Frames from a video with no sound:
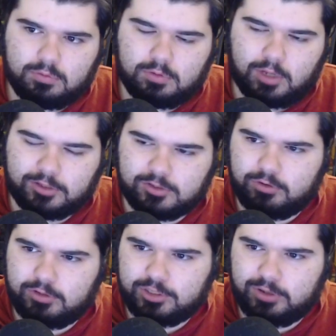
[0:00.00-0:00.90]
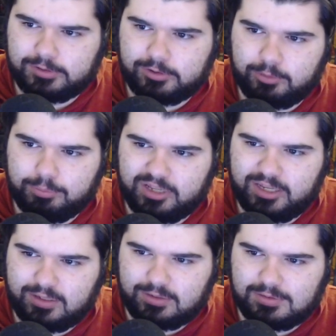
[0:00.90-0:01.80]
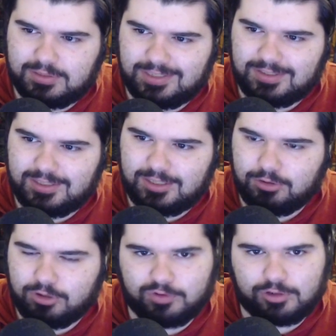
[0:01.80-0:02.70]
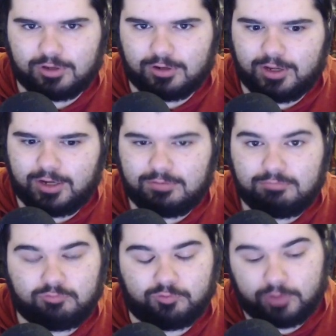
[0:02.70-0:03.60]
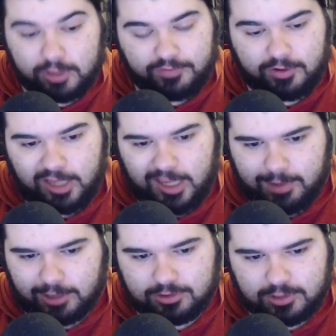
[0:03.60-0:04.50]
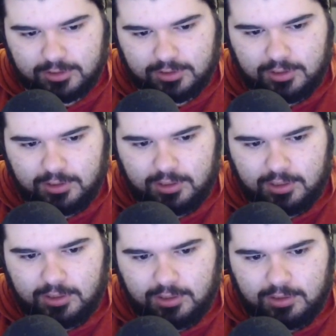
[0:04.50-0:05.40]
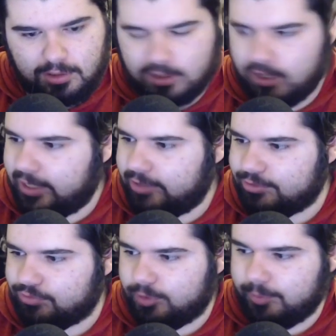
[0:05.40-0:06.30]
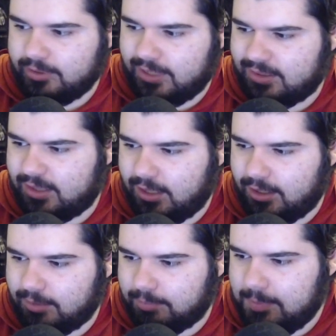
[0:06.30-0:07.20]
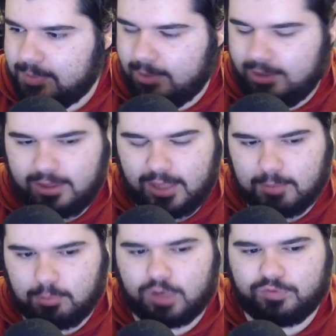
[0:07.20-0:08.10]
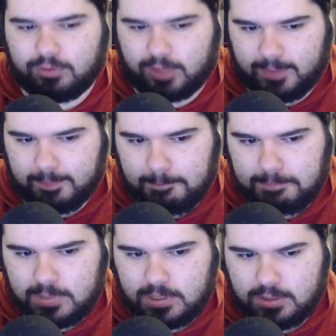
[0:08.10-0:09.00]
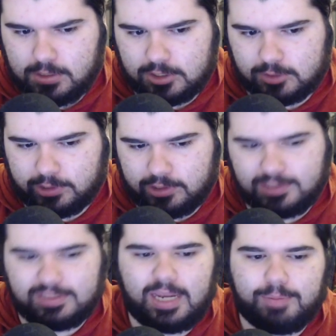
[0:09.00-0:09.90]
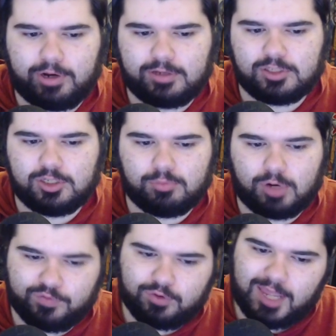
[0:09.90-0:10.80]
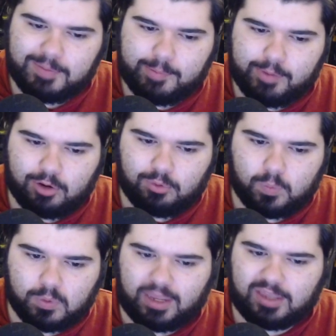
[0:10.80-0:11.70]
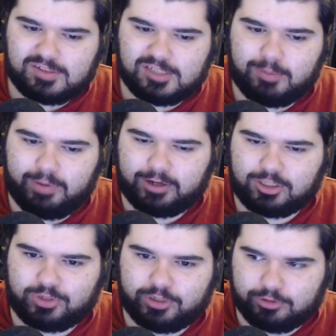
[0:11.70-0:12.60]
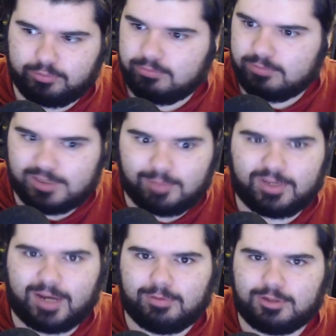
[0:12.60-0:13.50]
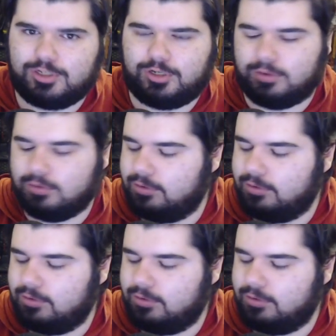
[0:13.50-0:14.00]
At the start of this year, I started playing DC Universe Online. Really fun game, actually. Then I hear it's rumored that they might be making a Marvel game, so I think Daybreak's new Marvel MMO will get a cinematic trailer sometime this year.